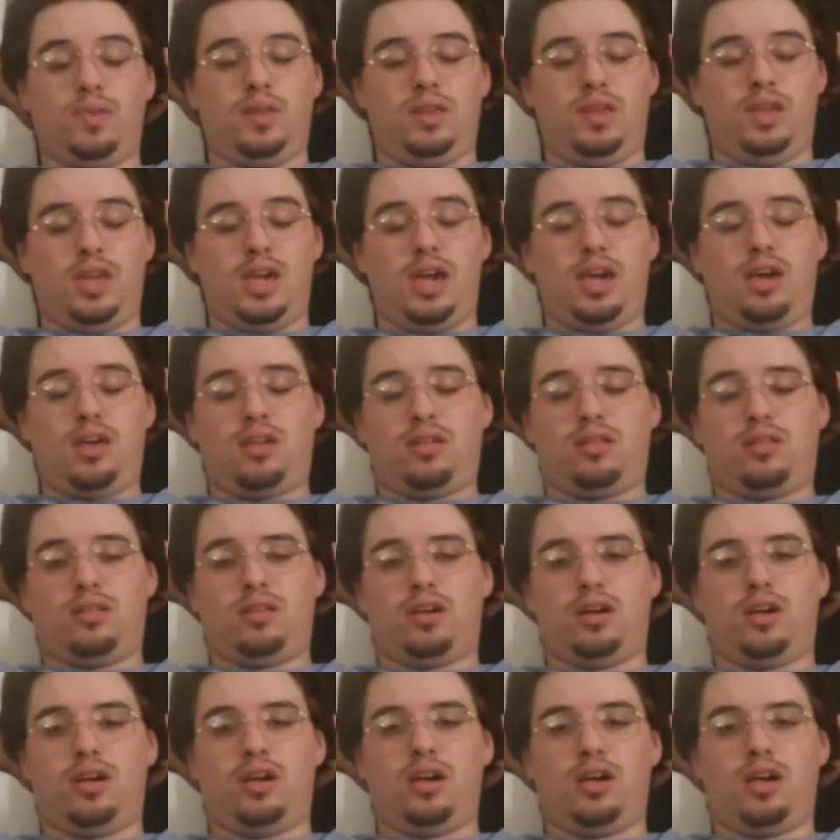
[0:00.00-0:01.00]
yeah,
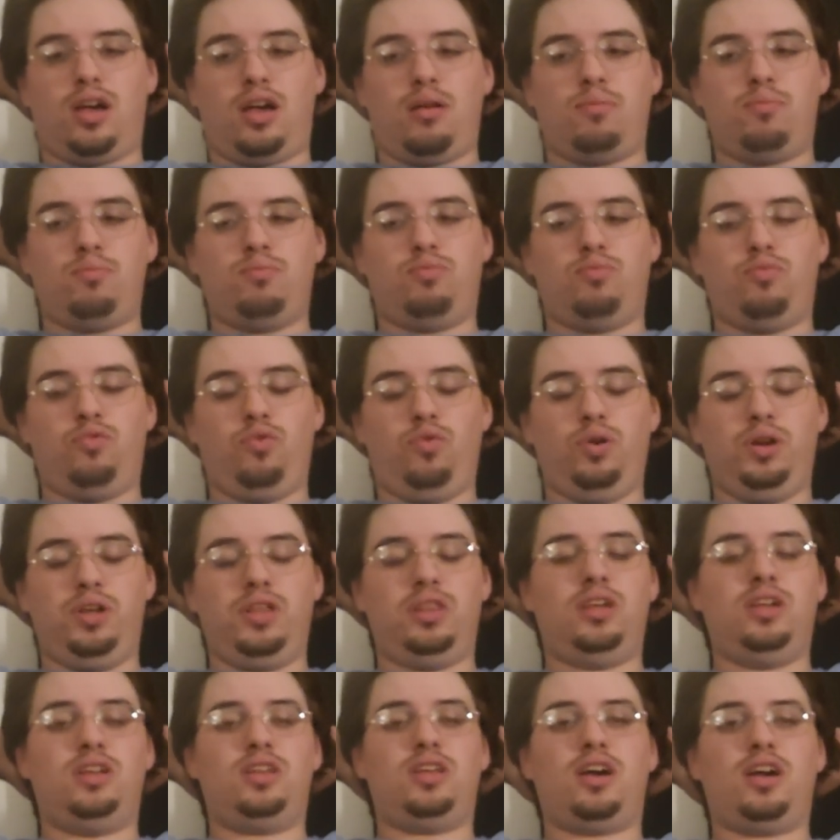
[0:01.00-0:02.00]
I'm
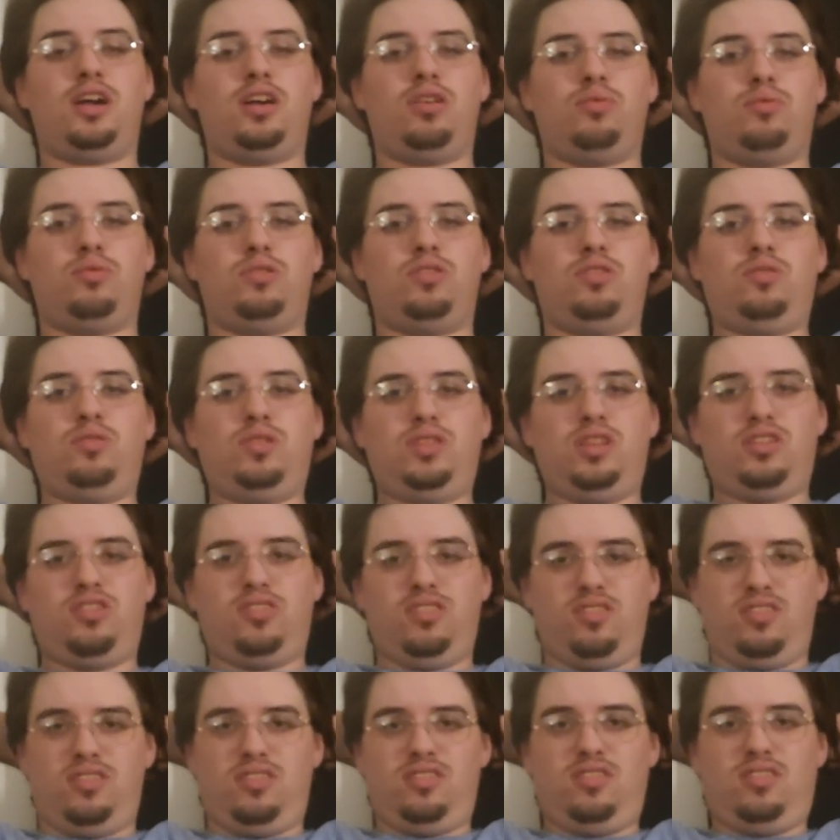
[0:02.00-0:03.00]
really tired. We're doing
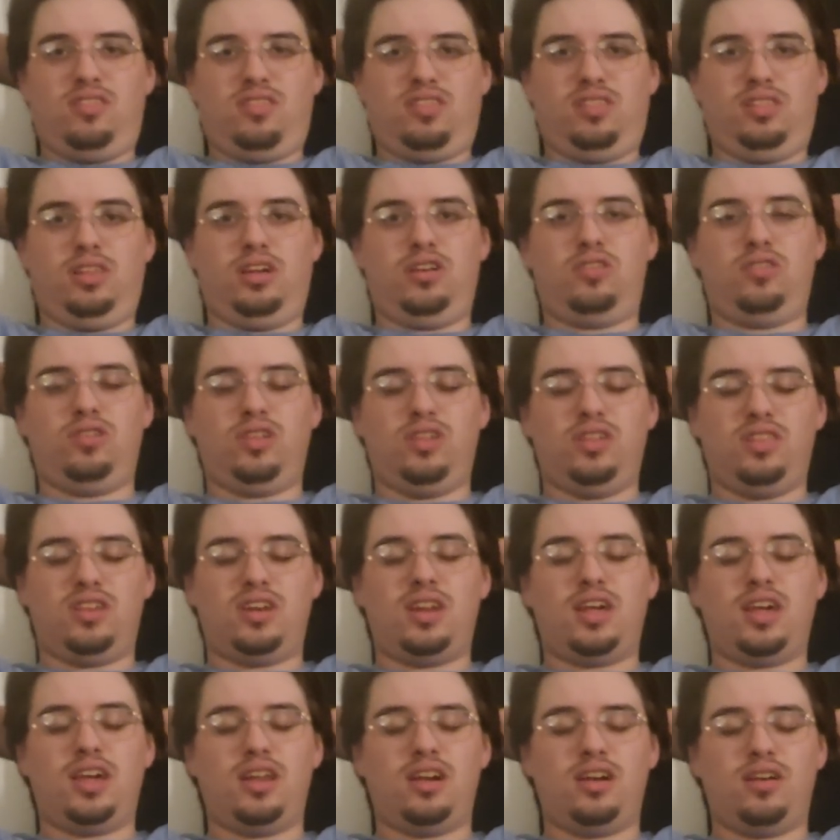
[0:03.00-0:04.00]
this literally the
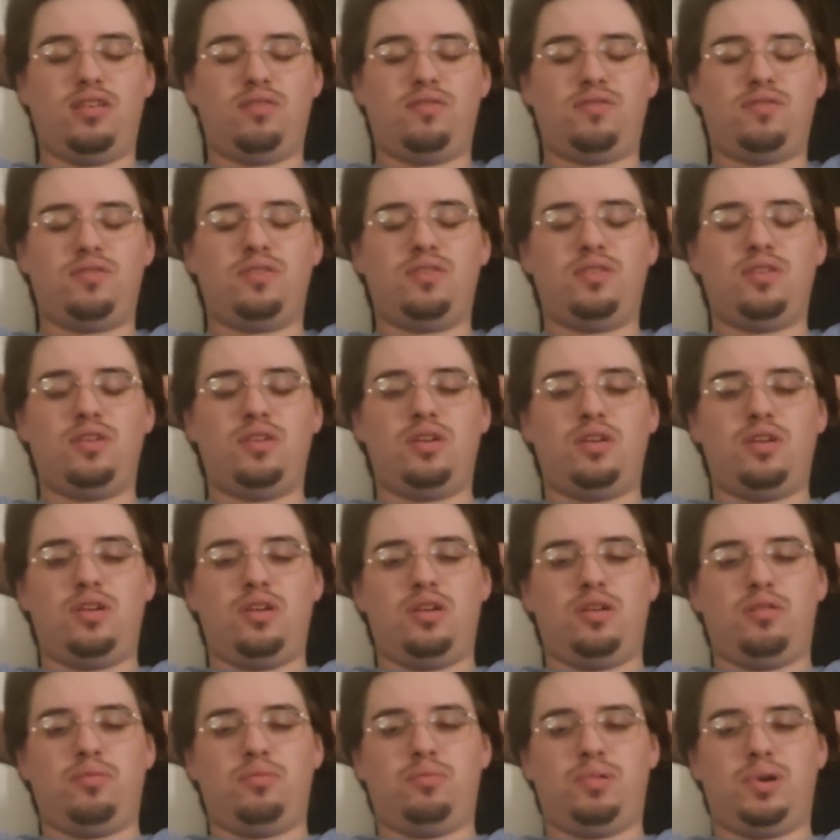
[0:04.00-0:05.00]
night of.
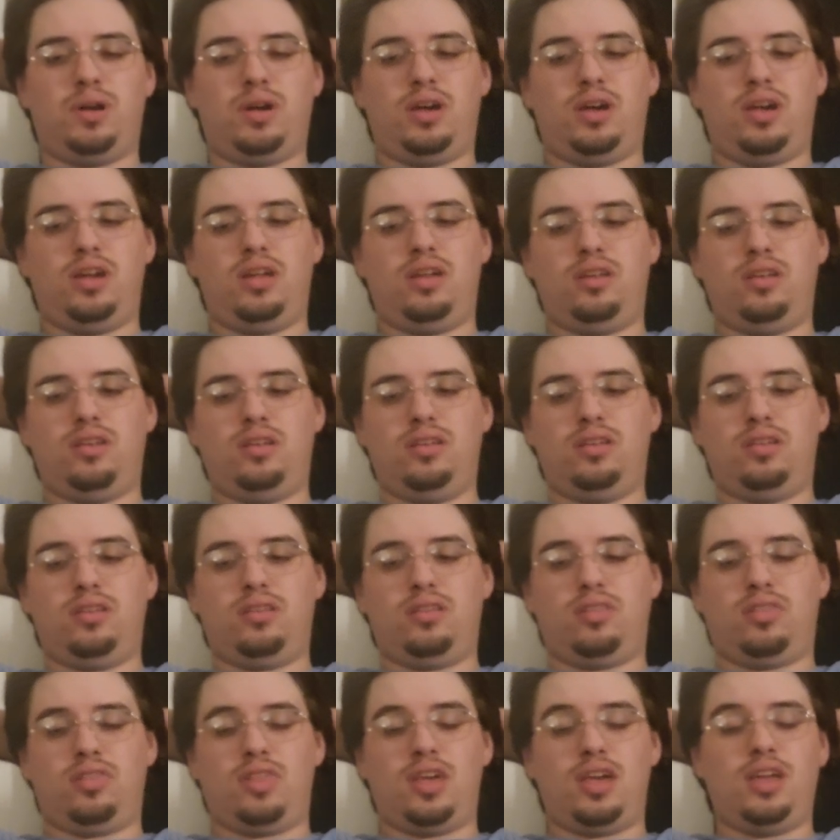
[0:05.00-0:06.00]
But
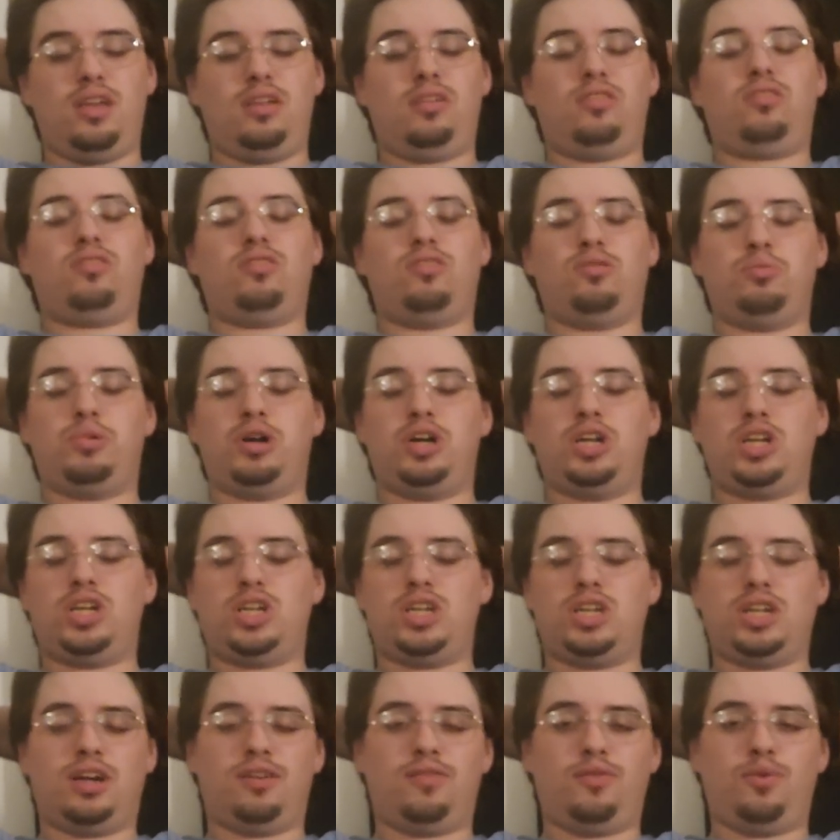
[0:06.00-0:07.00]
thank you so
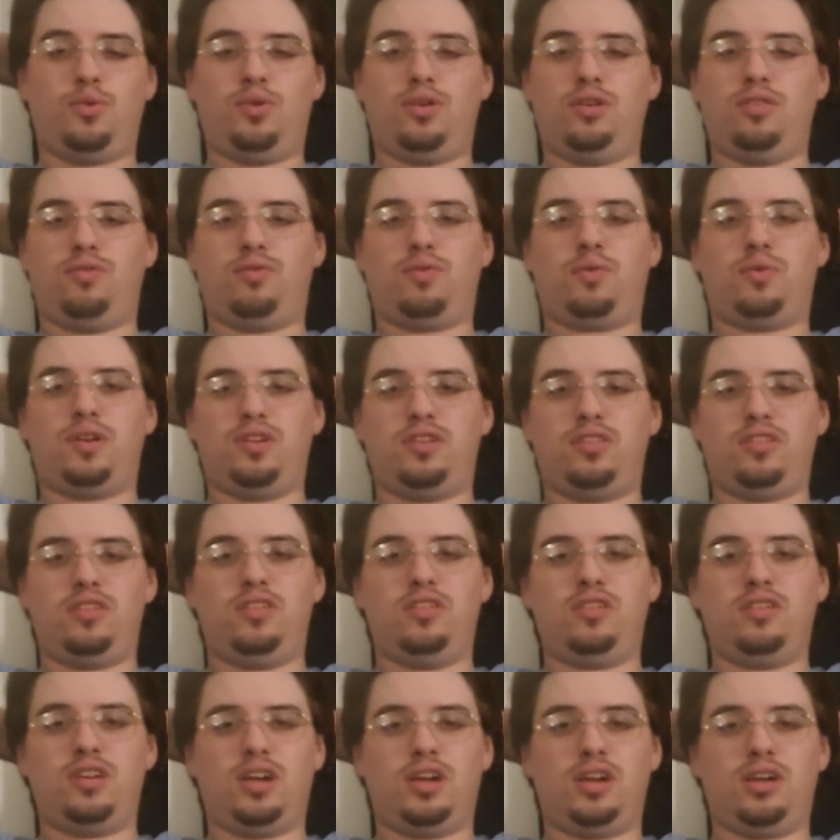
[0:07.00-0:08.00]
much and have a wonderful rest of
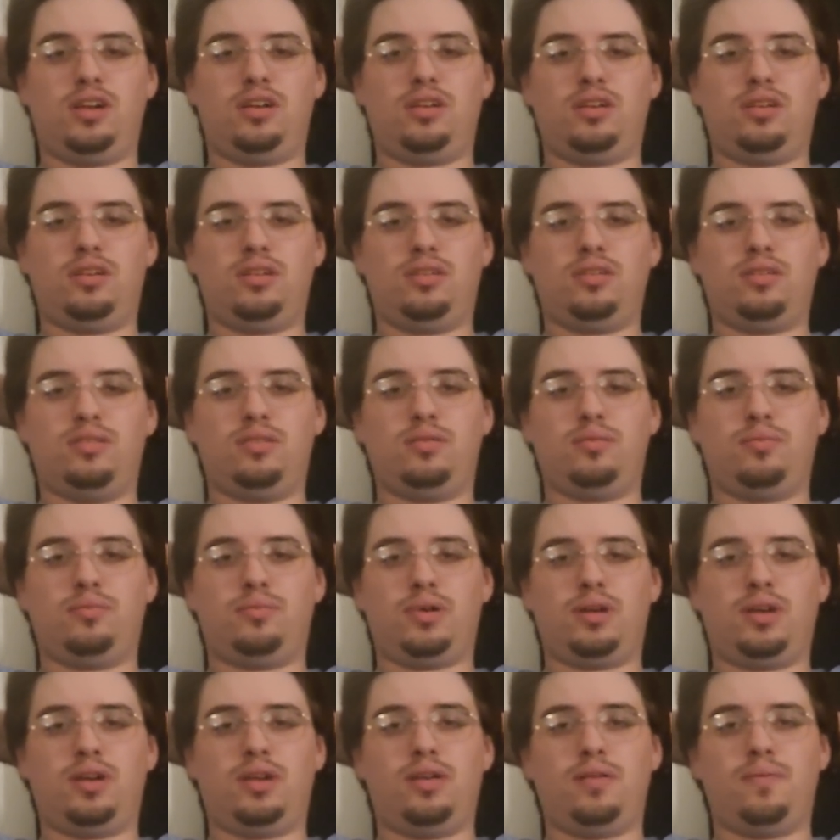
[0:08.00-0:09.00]
your day.
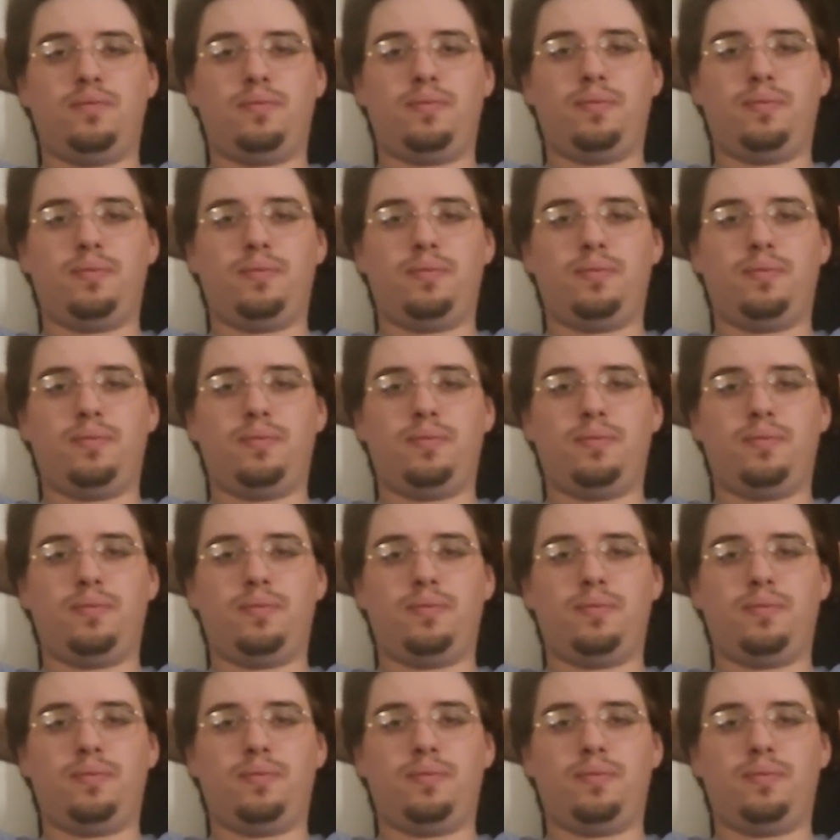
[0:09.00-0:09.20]
Bye.